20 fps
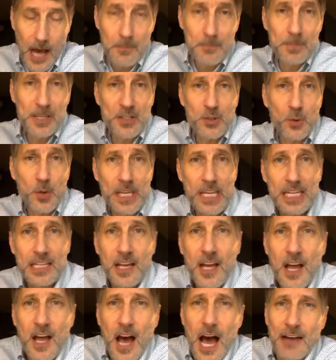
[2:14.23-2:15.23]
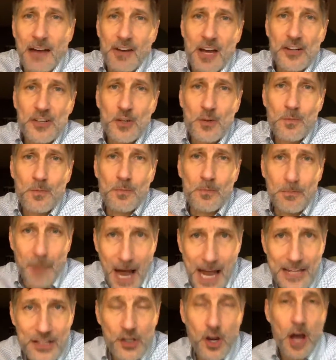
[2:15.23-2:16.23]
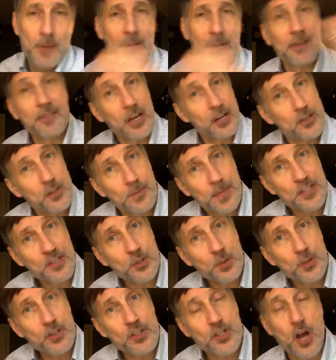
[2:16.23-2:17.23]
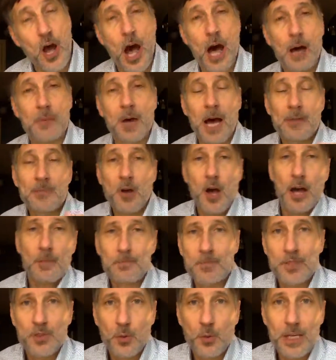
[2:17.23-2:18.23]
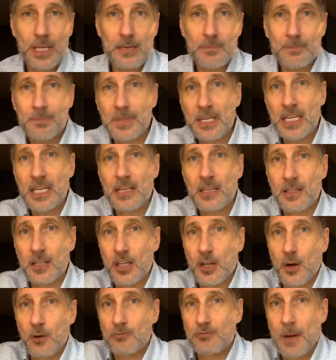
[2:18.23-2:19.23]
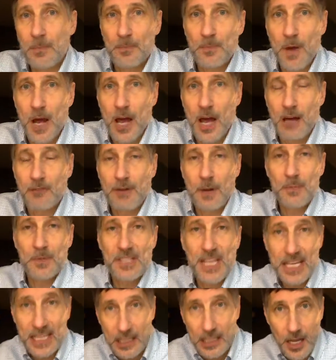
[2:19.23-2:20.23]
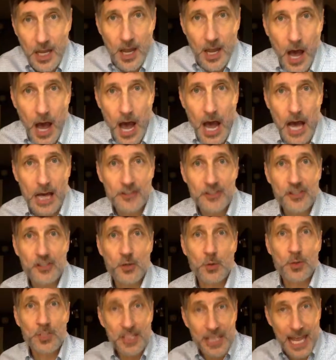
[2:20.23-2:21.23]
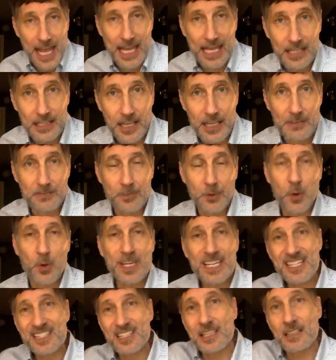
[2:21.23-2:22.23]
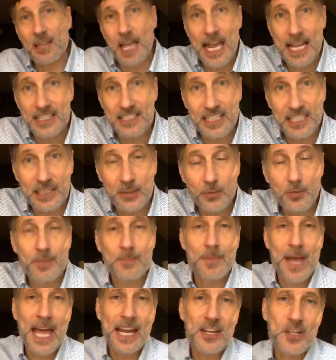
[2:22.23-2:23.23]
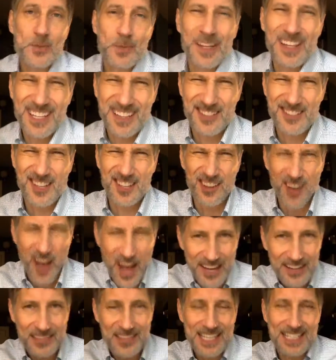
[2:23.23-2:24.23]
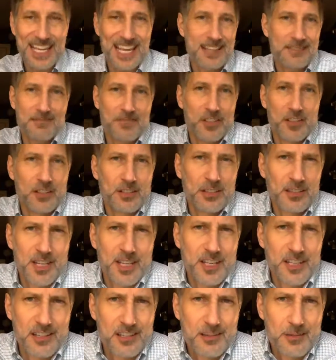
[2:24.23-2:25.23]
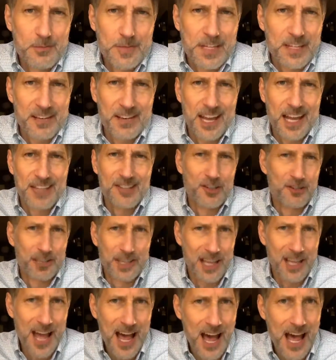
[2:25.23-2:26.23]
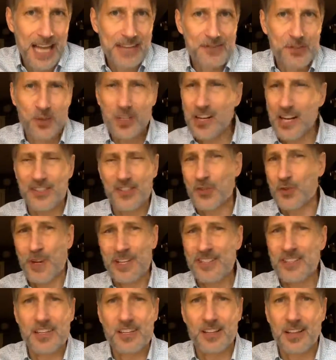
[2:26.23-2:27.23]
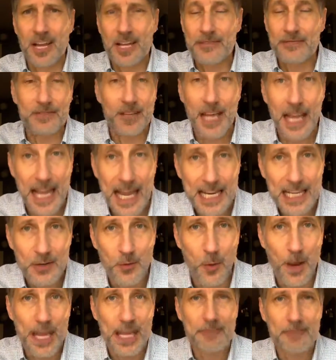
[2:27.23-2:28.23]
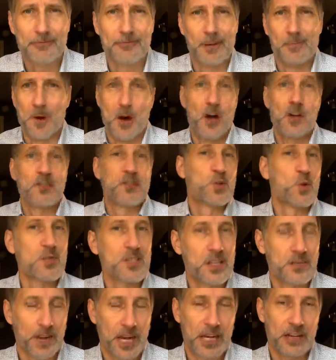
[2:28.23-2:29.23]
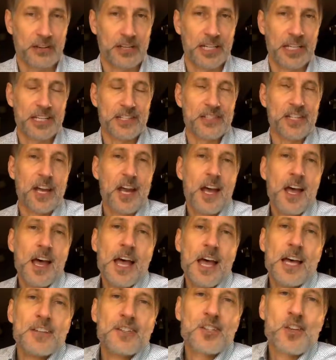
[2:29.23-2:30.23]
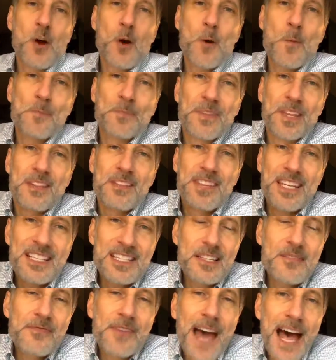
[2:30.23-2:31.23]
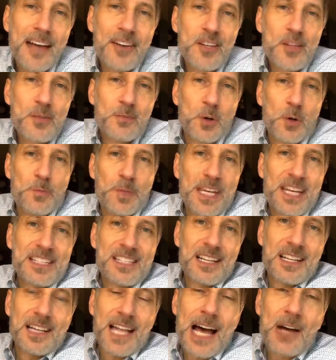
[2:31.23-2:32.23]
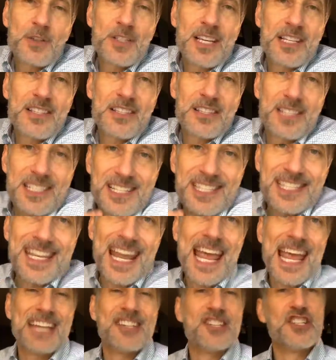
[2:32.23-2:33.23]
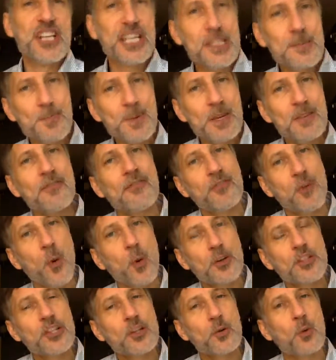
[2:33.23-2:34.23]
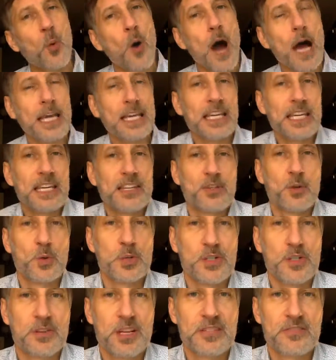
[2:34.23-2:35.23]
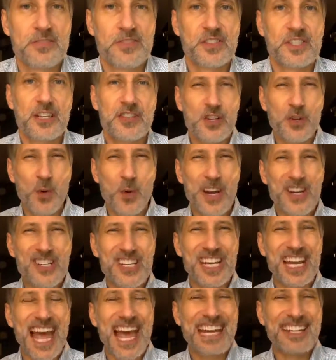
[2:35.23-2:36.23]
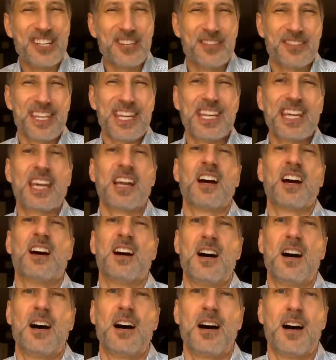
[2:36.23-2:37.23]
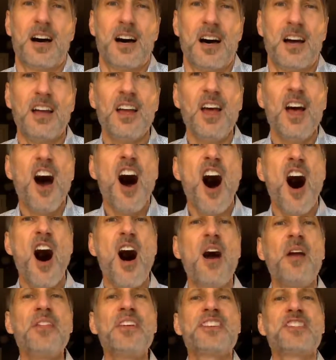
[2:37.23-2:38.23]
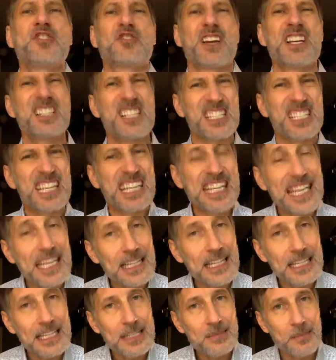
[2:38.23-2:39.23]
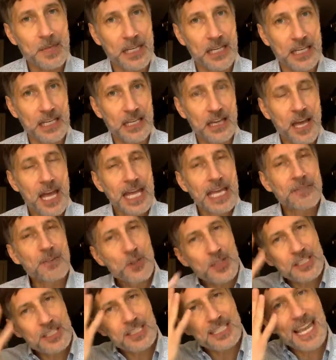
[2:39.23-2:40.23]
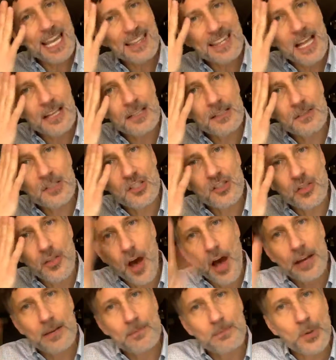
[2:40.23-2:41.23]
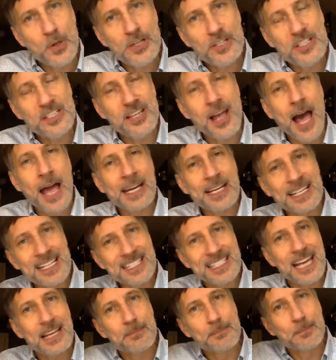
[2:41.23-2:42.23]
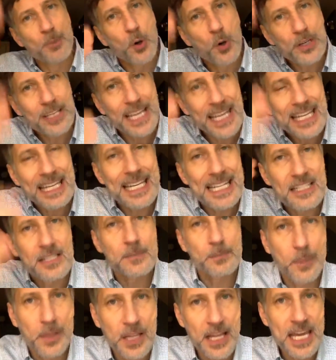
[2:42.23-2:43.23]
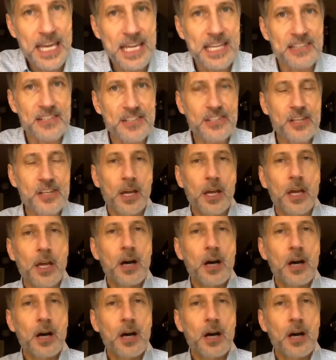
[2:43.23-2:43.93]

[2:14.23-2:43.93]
between I've got to do my job and I've got to do my steward job. I'm caught between being, representing stewards and employees and dealing with management. Like there's a lot of things, and you're a human and you're alive, so you got stress in your life anyway from all sorts of areas. So this is valuable because it allows us to stand just before you're walking into a stressful situation and you're thinking, all this stress is killing me. If you just take that thought and put it aside and instead put in its place,